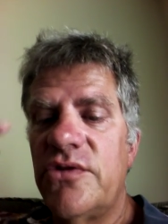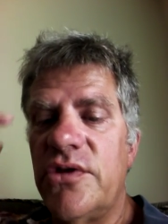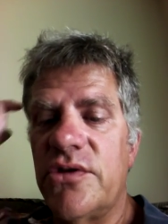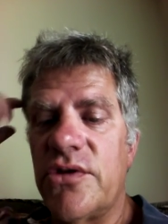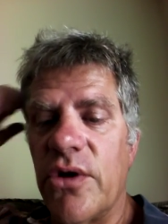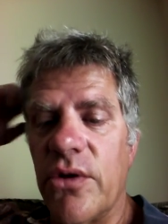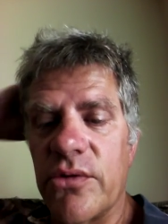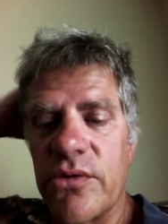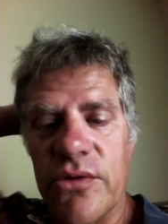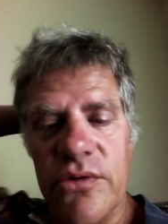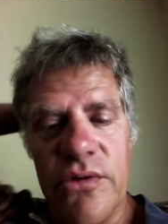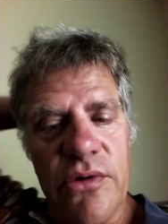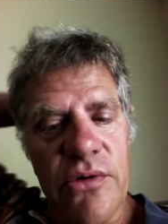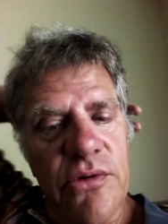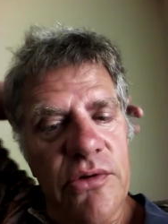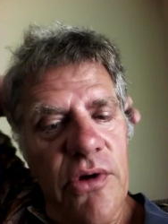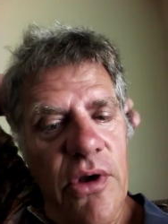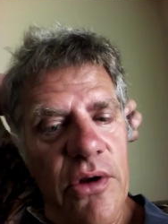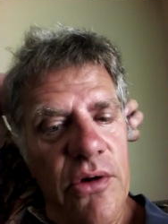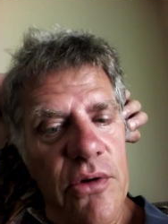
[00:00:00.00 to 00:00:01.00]
She told her her
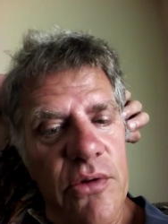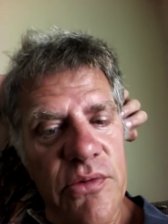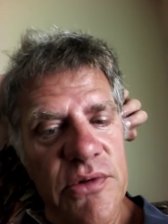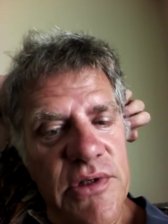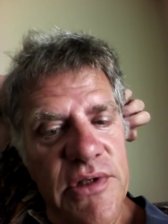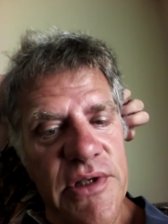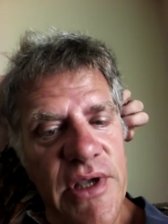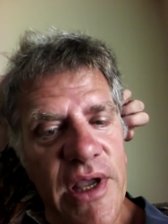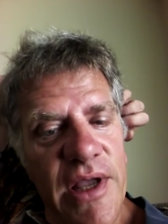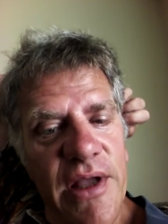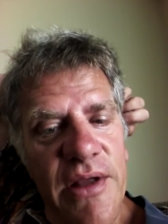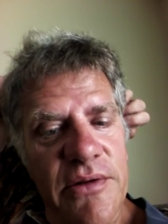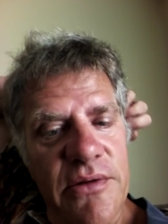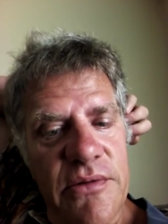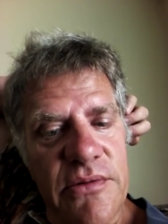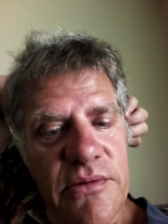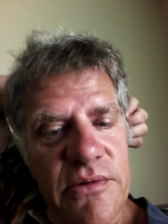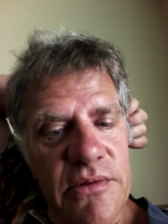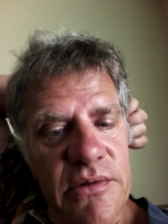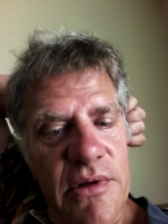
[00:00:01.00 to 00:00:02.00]
daughter was
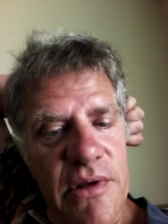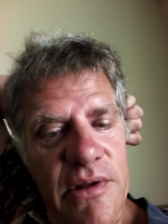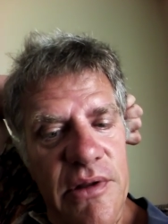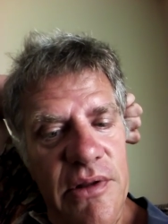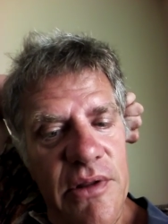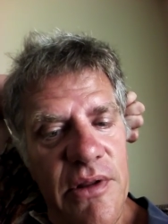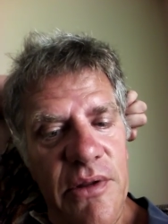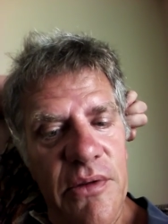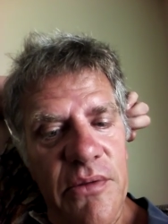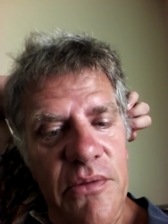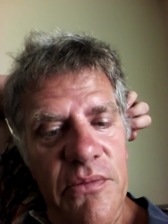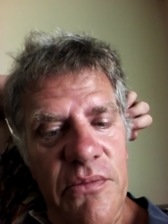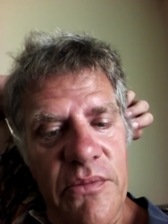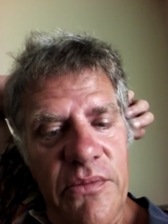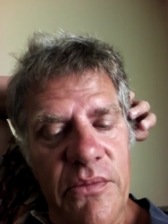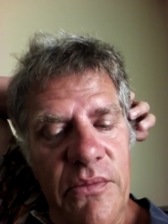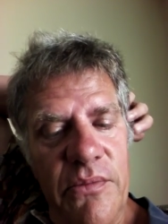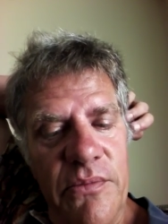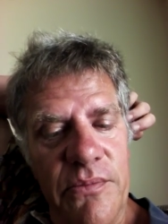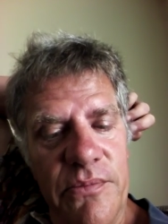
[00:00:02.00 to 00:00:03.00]
dead, and
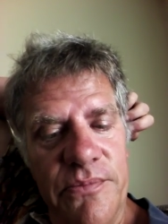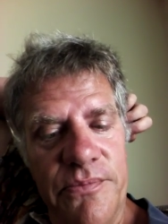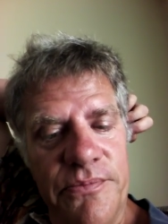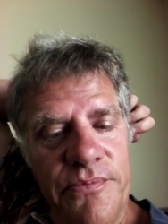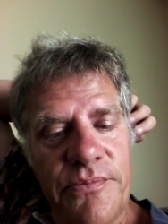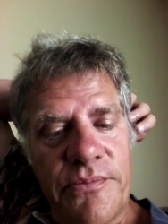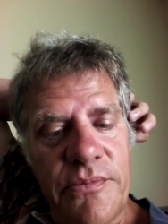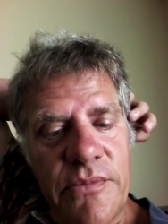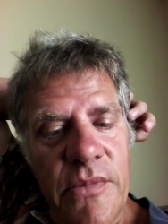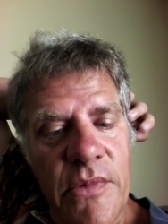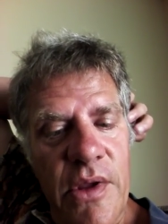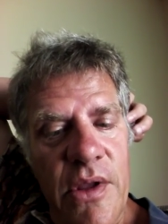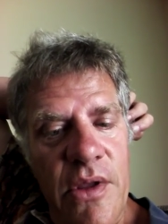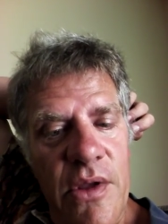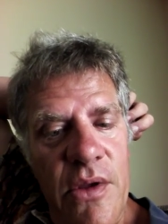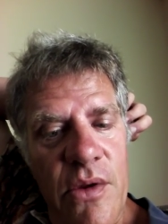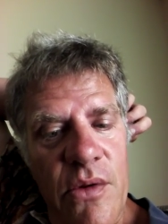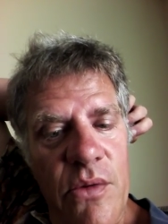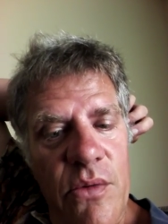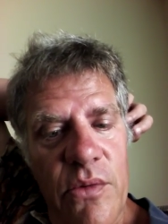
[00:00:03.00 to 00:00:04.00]
the
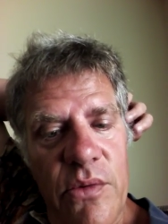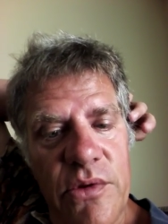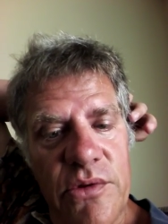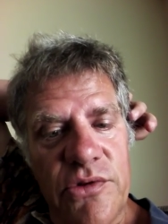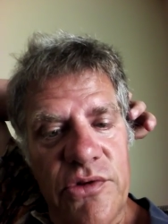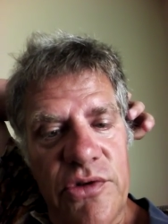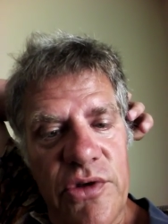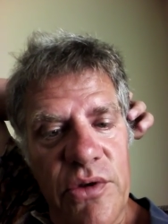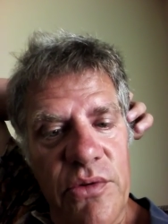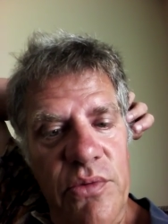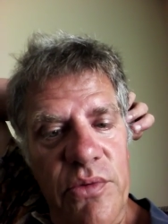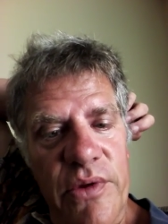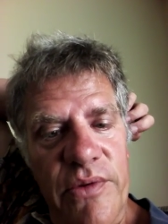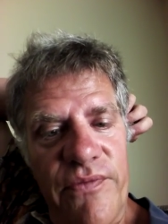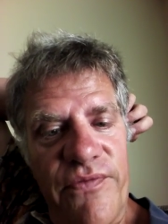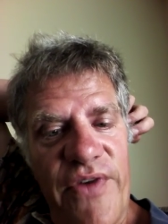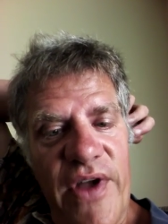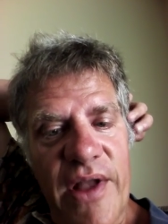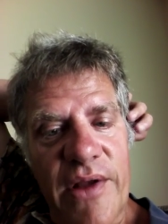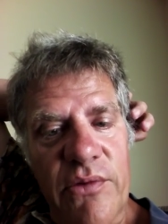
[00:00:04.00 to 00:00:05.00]
when she
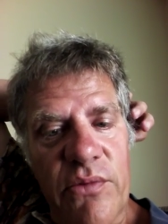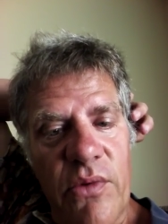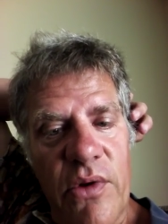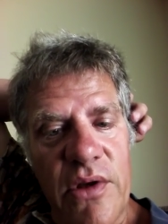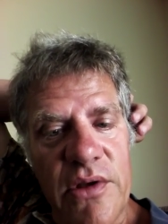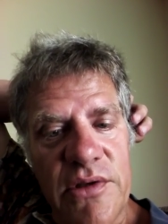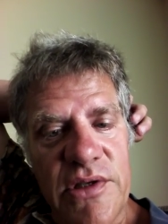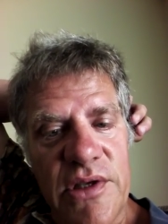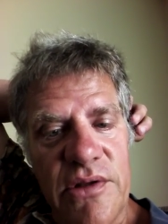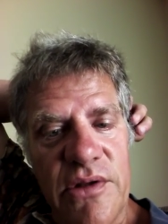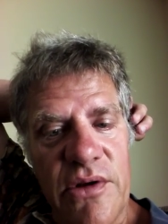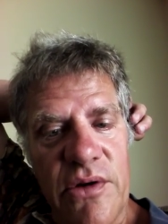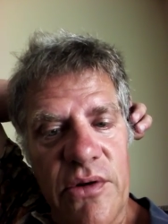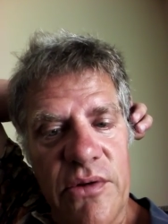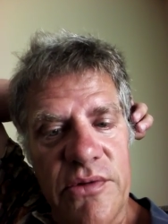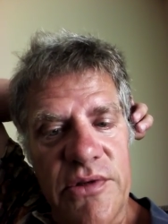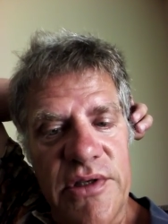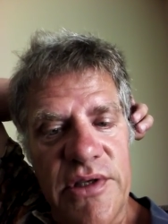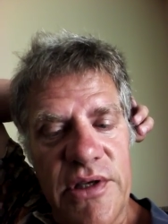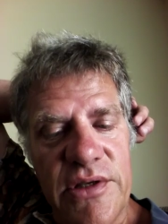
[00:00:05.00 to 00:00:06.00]
in fact wasn't, and
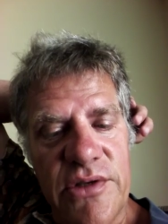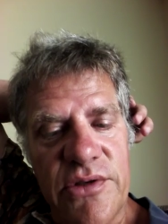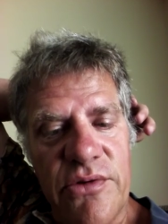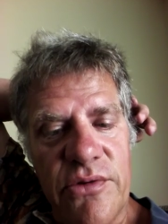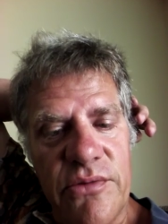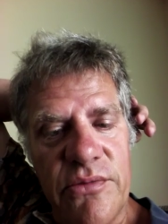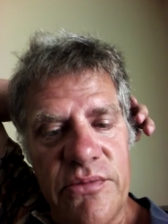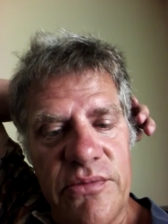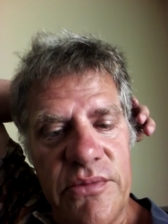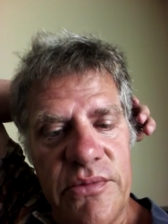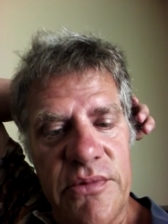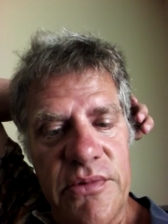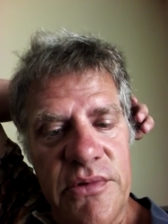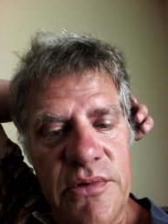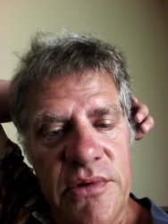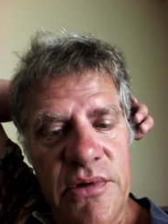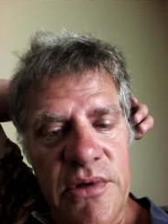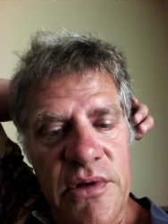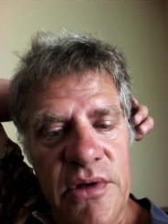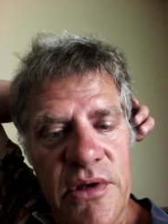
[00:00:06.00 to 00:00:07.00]
her sister,
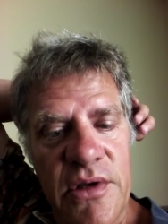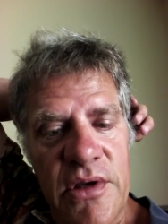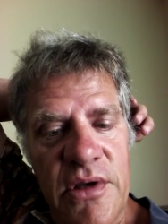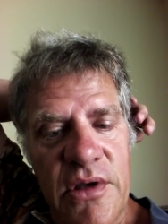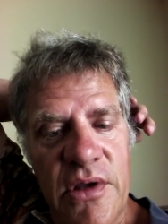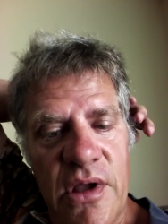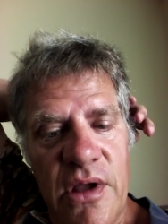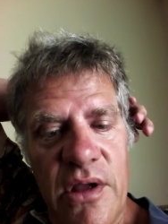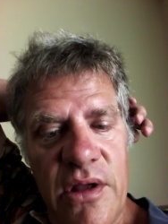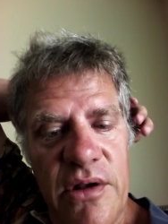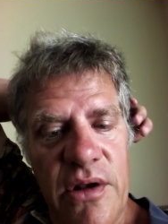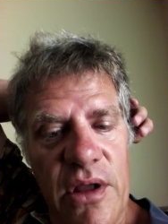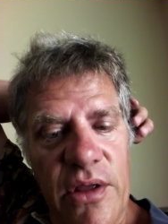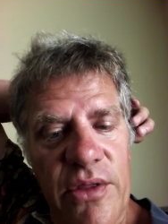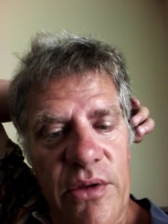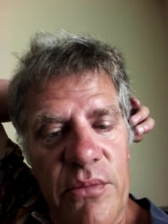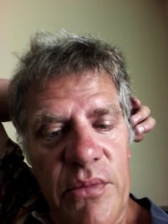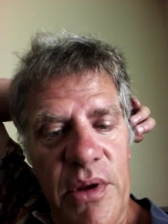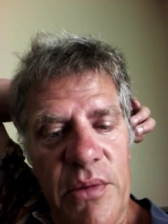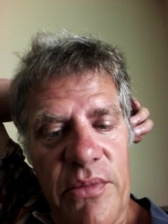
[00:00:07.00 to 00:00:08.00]

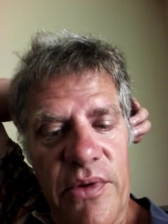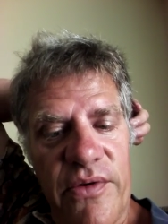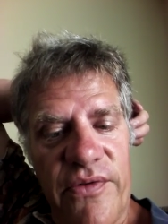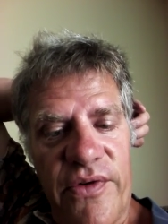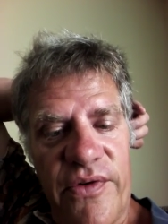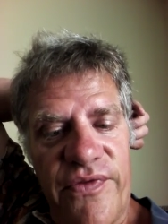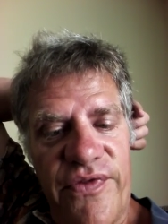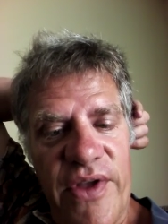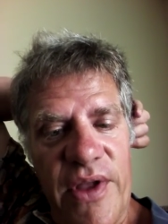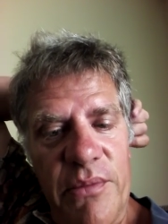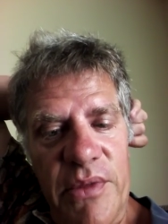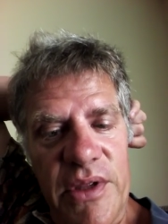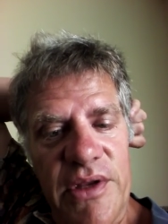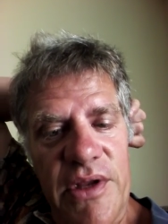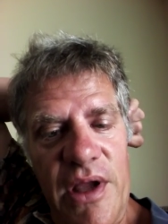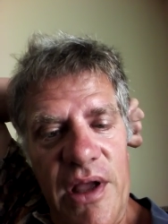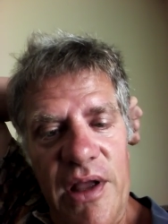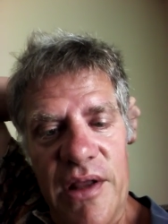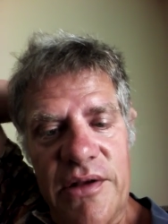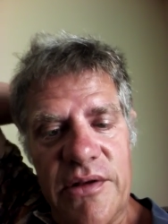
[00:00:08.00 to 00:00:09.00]
another member of her family
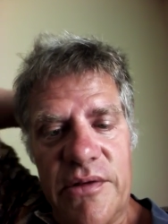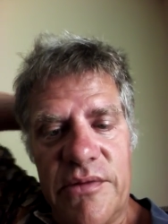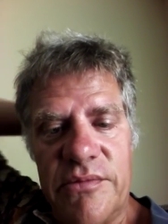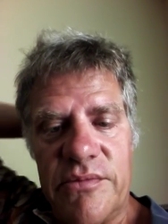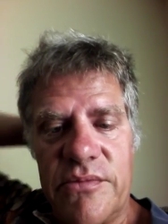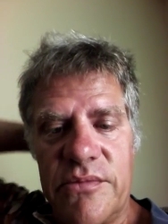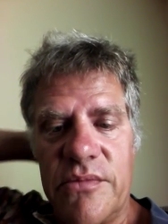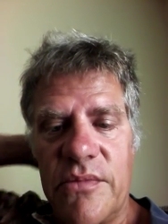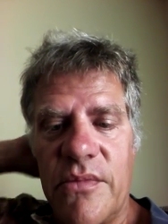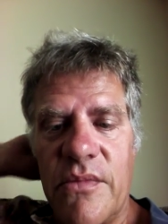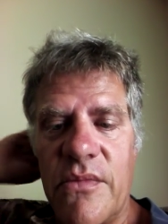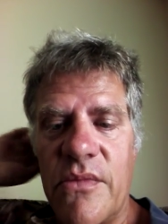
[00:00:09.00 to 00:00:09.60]
died, and